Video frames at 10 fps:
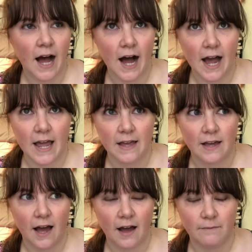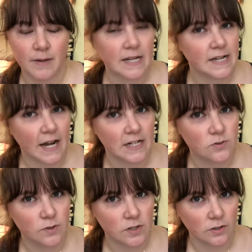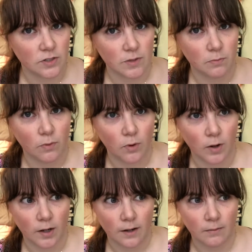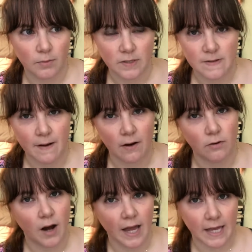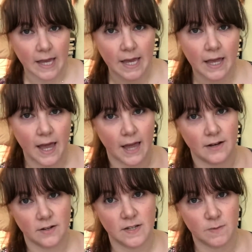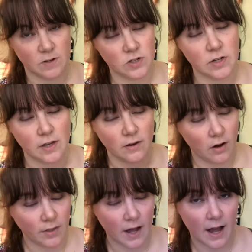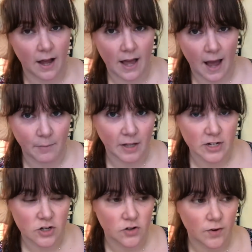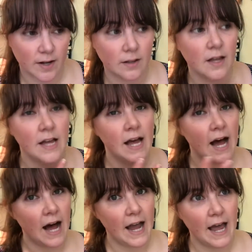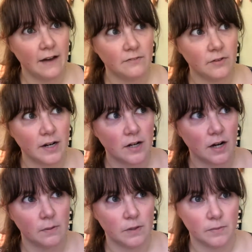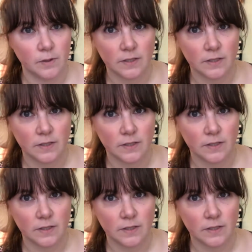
I have been dying to indulge in more books about hiking, and especially on the Appalachian Trail. I have read a couple of books